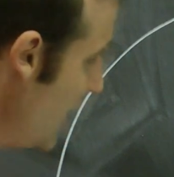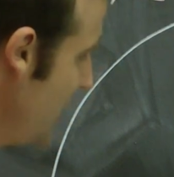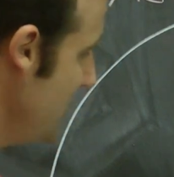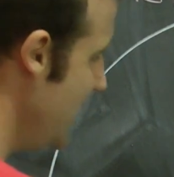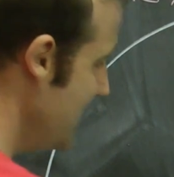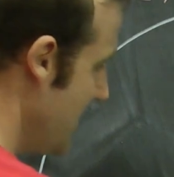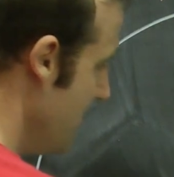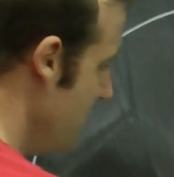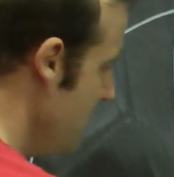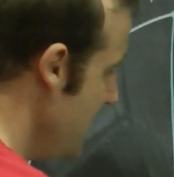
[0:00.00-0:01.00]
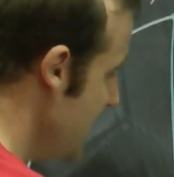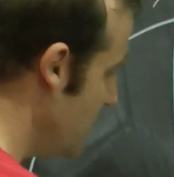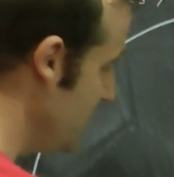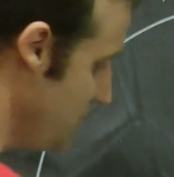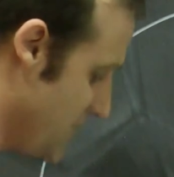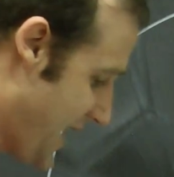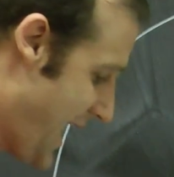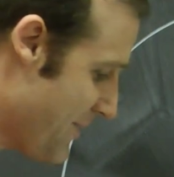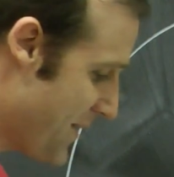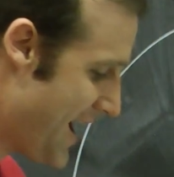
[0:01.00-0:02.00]
When you hit the middle, you
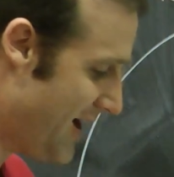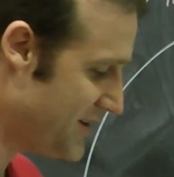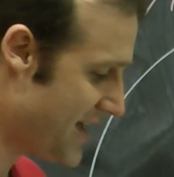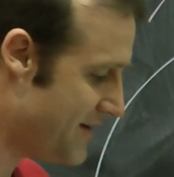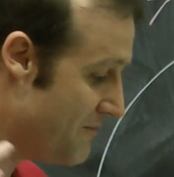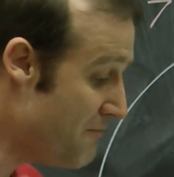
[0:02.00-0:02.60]
cap out at a